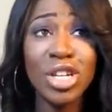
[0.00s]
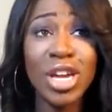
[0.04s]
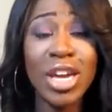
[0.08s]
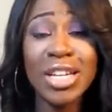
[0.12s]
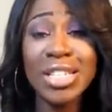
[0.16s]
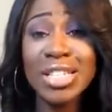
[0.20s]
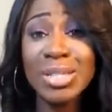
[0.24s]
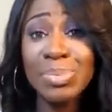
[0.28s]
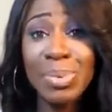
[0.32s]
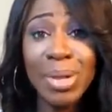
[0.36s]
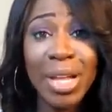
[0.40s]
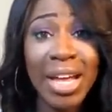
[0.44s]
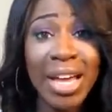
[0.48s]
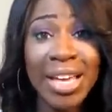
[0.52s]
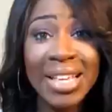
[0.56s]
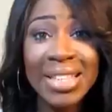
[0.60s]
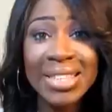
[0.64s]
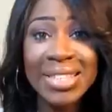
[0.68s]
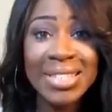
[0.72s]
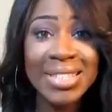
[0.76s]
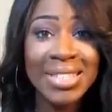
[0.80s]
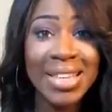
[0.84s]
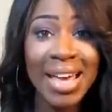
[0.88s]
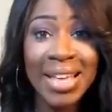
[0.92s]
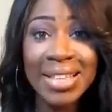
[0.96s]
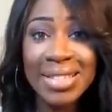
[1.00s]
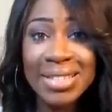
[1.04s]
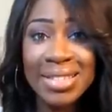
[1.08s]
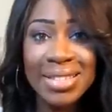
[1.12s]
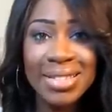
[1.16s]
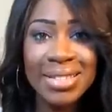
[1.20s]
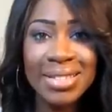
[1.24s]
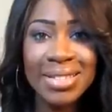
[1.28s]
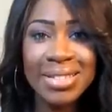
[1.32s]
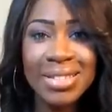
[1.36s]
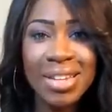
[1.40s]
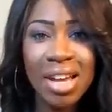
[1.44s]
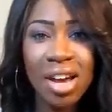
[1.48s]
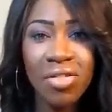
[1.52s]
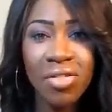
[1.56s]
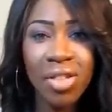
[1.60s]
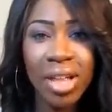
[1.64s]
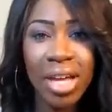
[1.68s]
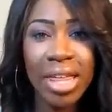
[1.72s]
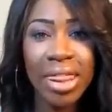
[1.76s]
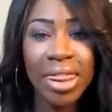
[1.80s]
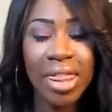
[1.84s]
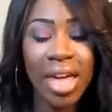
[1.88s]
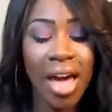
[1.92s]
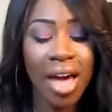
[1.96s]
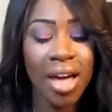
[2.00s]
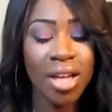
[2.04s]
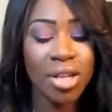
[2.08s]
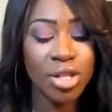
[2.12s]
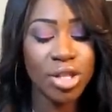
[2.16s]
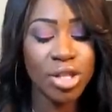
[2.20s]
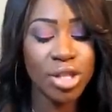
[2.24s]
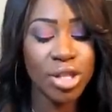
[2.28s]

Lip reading: explain scents and stuff like that.